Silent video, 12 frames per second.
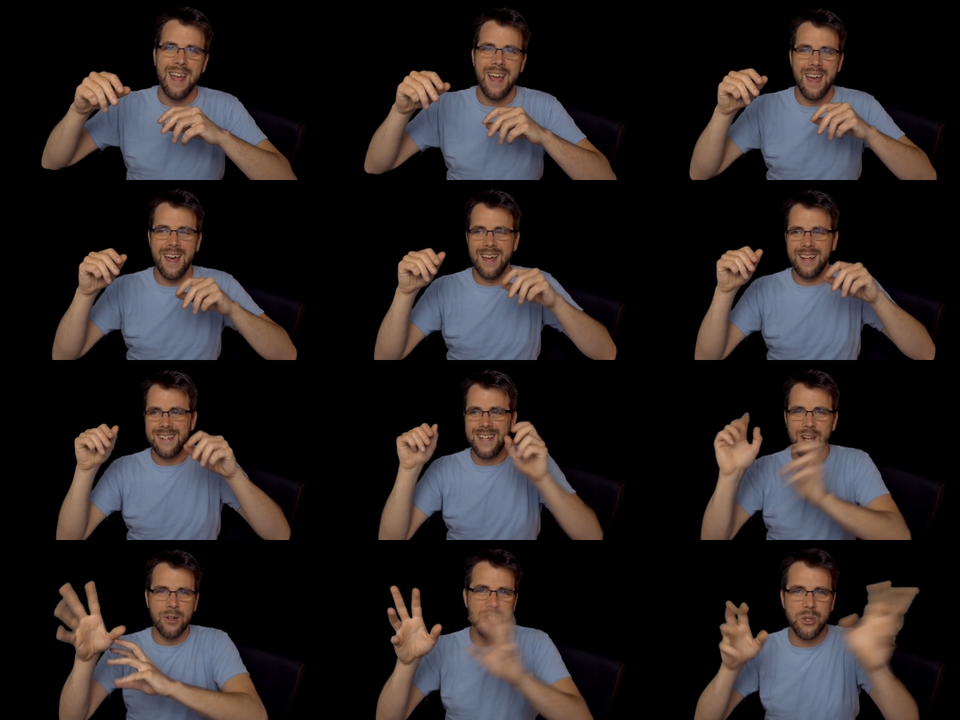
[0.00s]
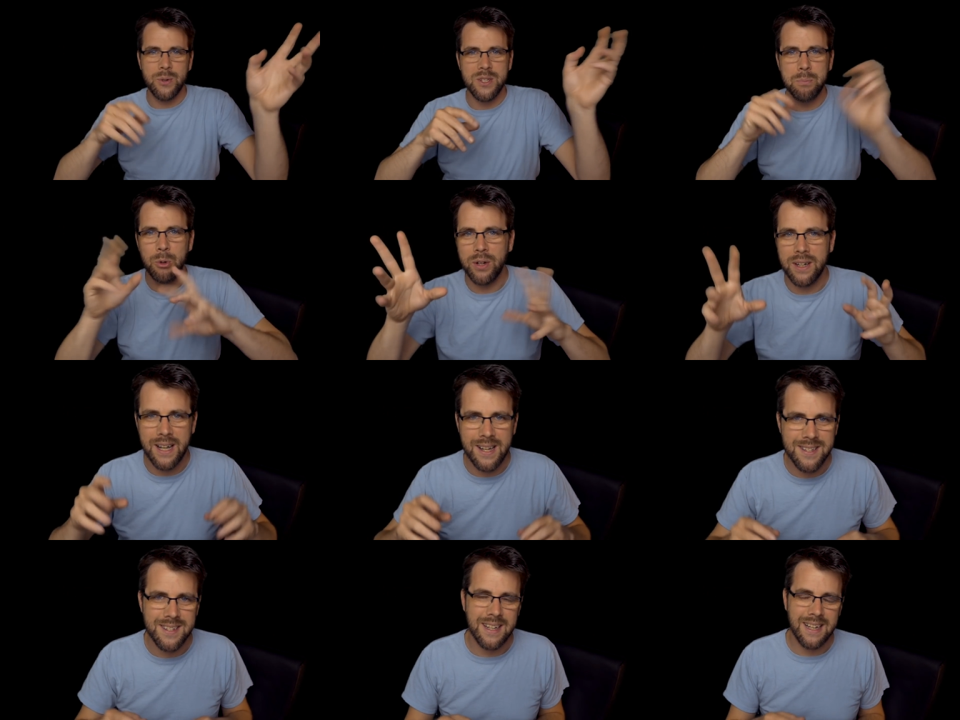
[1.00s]
and he goes through his
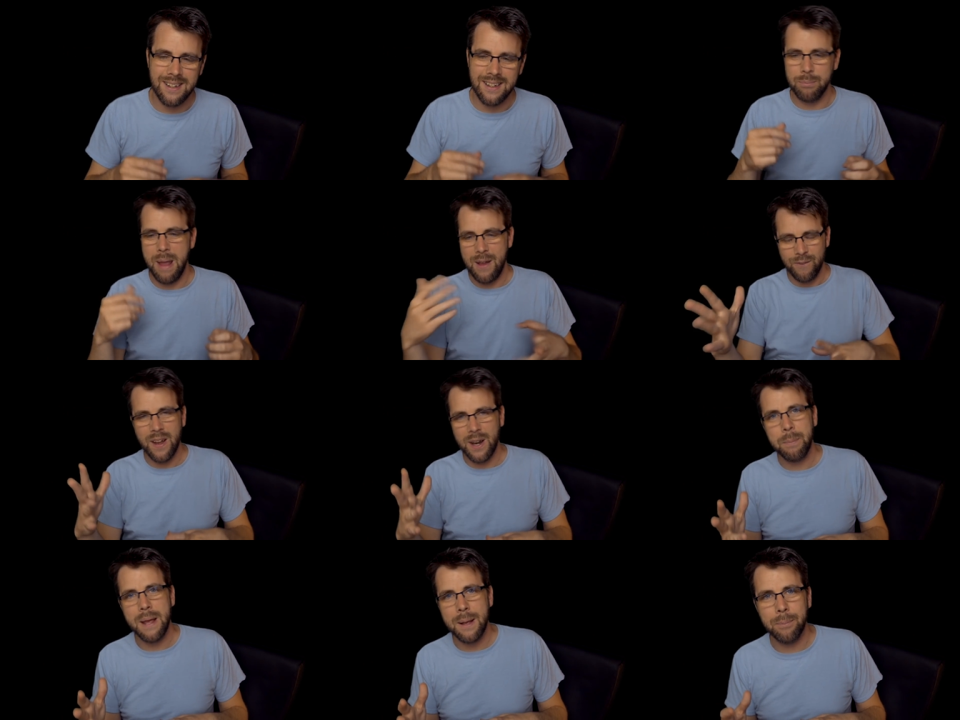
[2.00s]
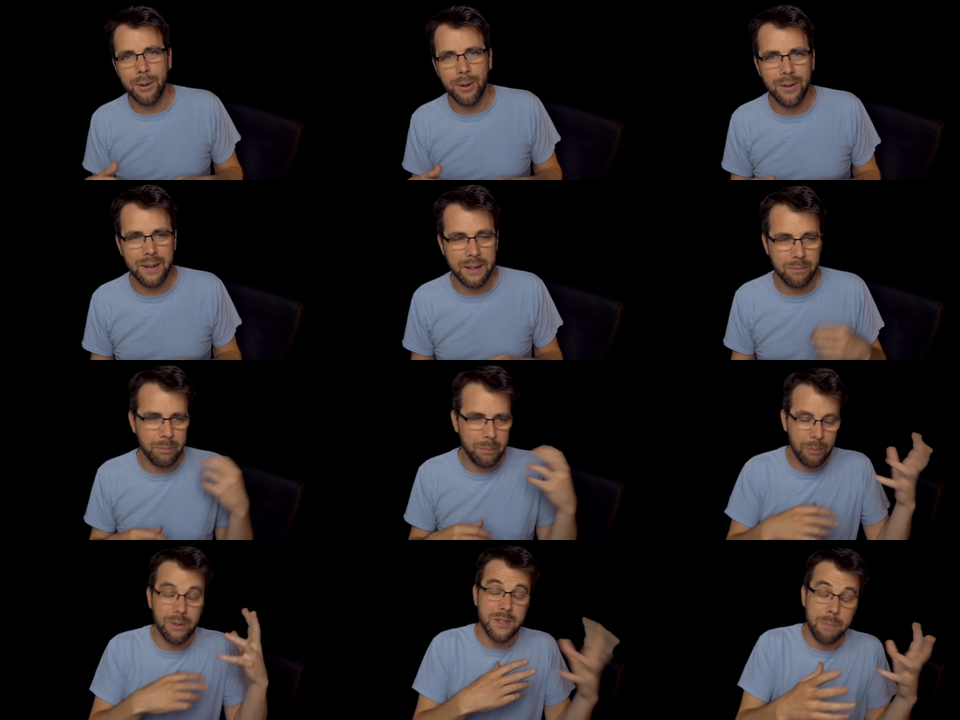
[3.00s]
moodiness and he can make fun of people and
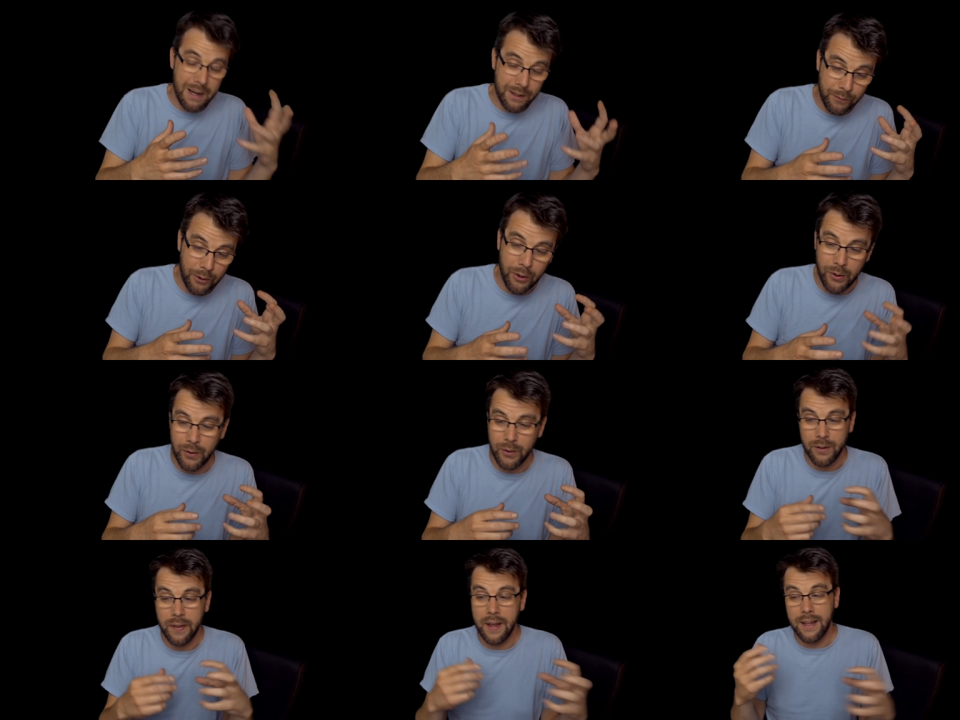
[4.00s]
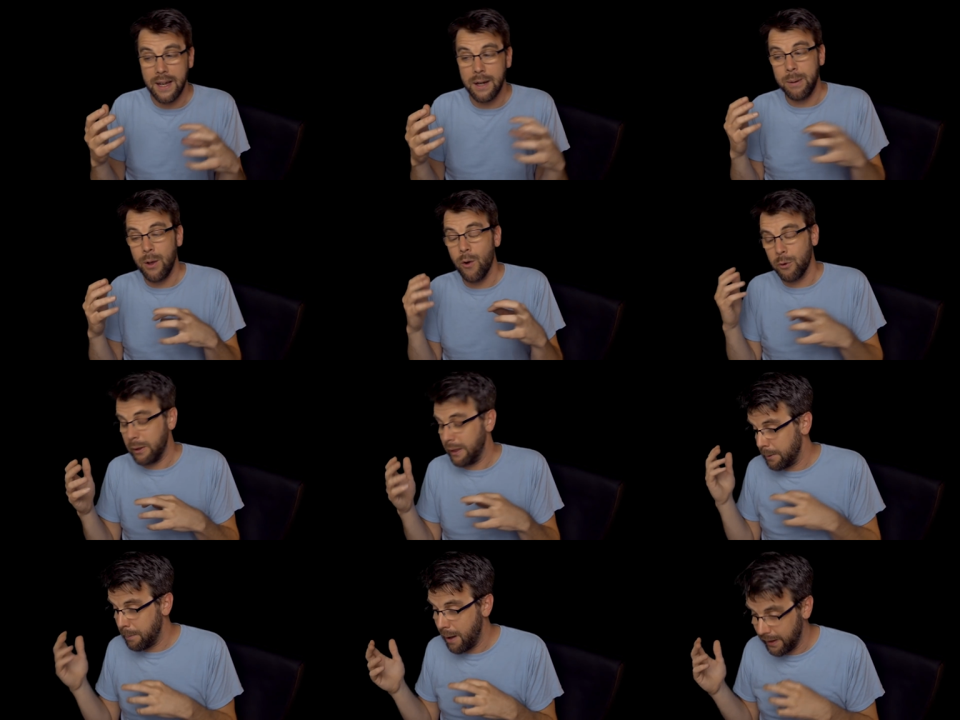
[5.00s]
be respectful or like kind of be
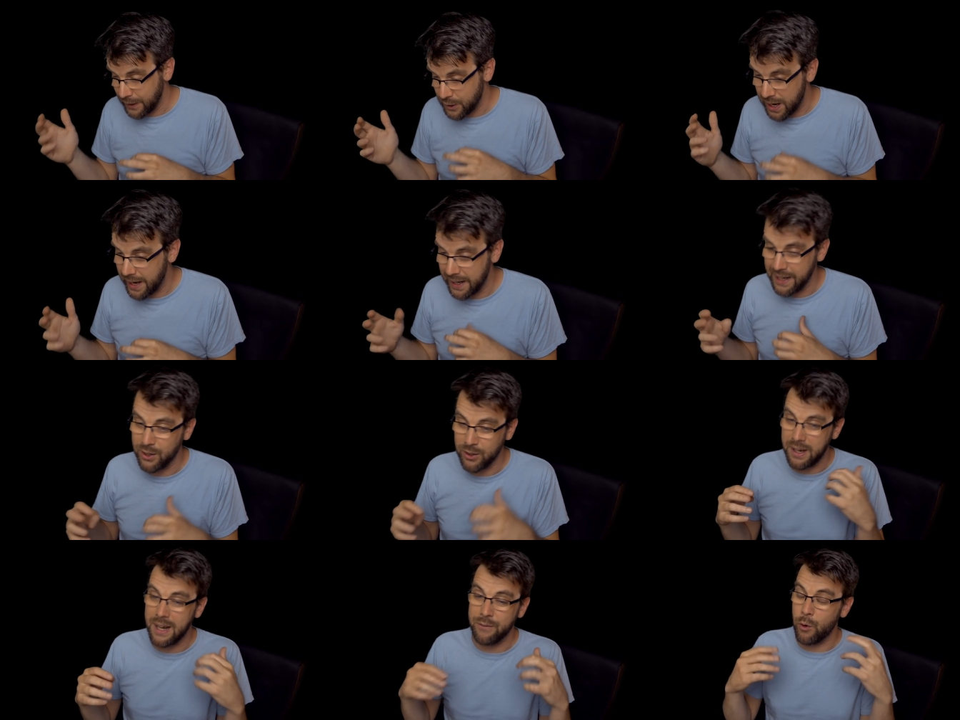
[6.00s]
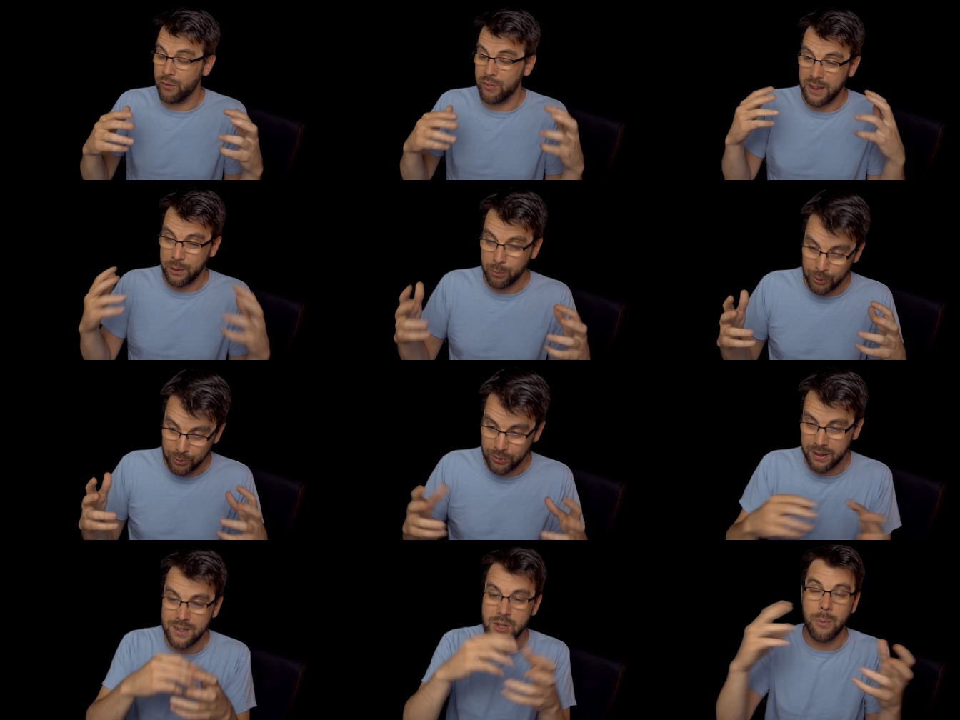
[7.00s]
overly apologetic or kind of overly rude
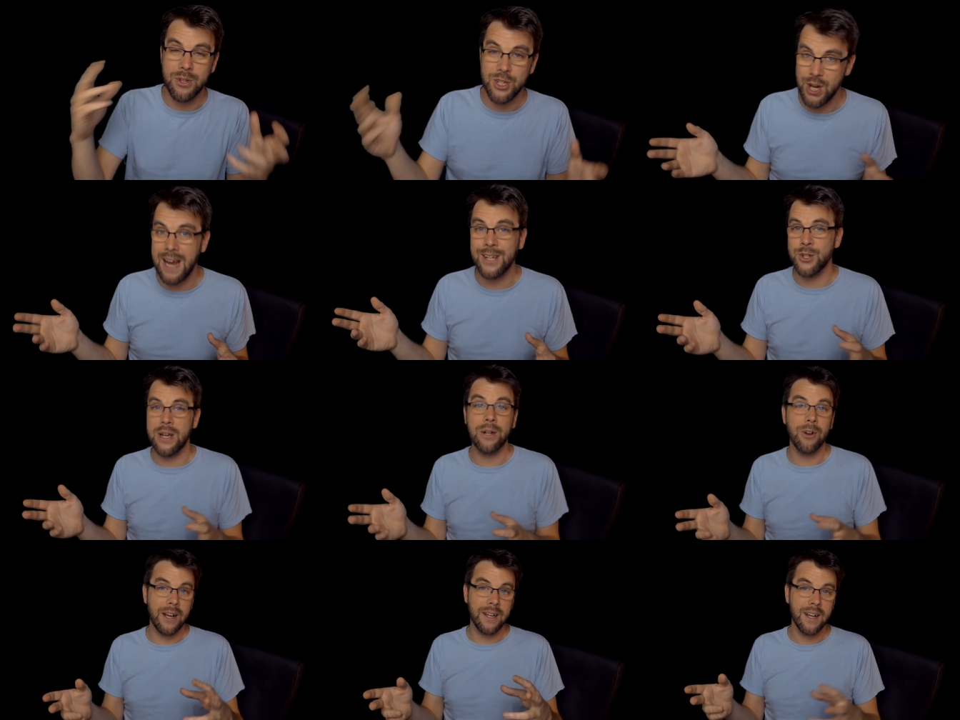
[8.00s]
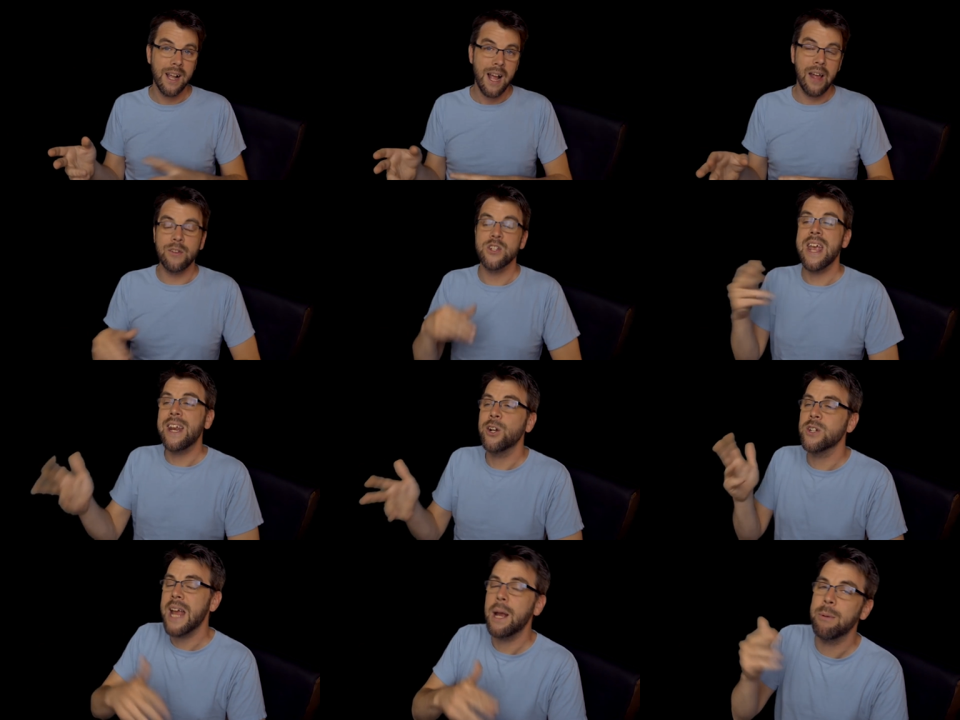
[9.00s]
and he's always changing right and there's
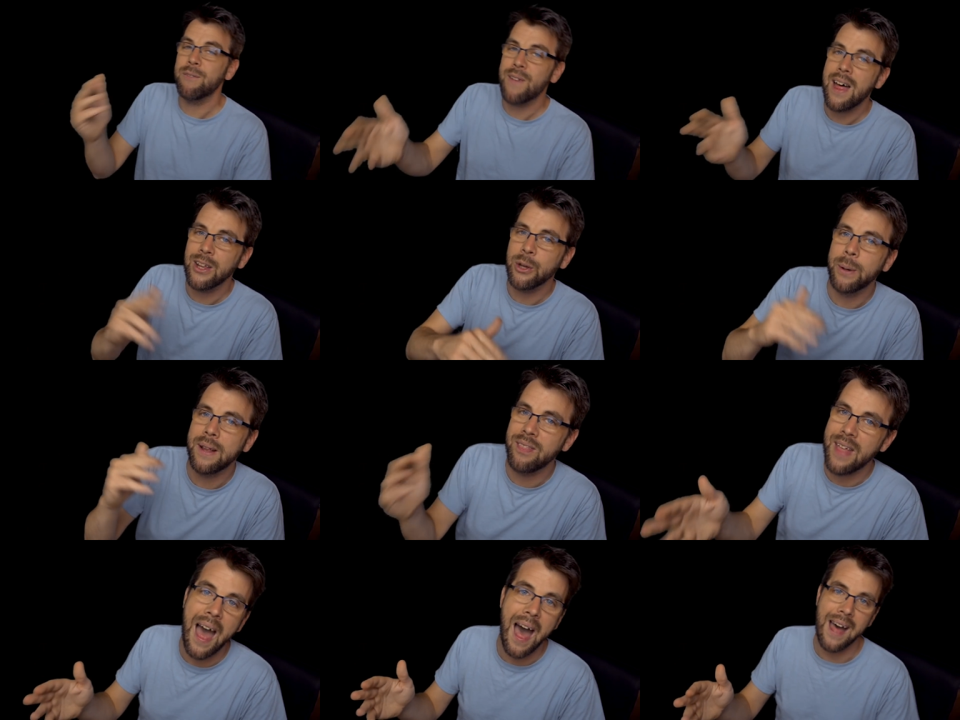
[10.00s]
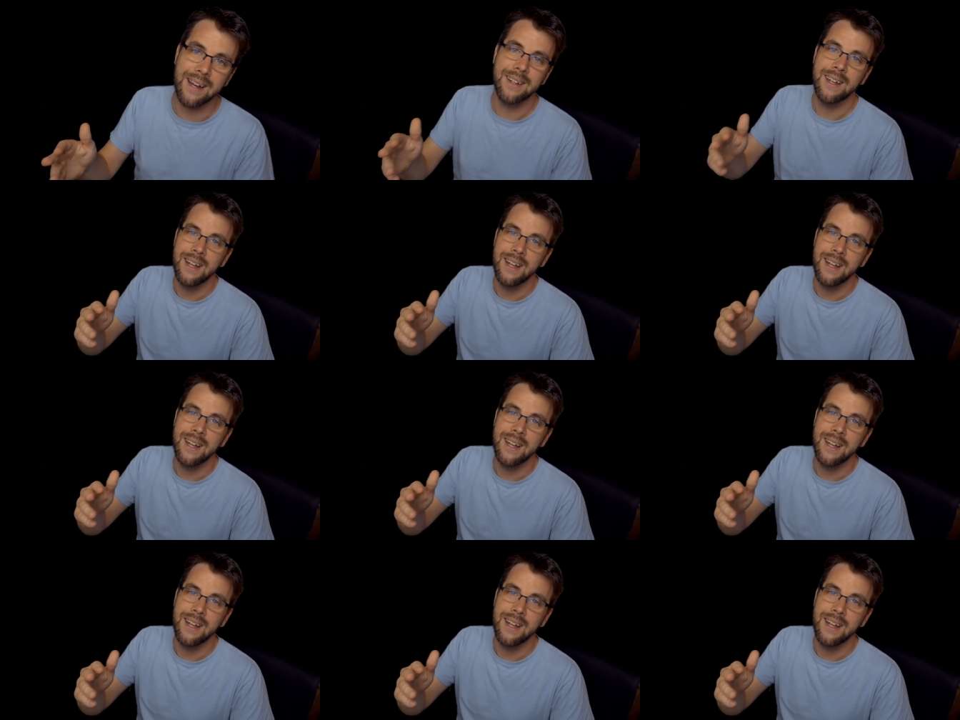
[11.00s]
entertainment value in that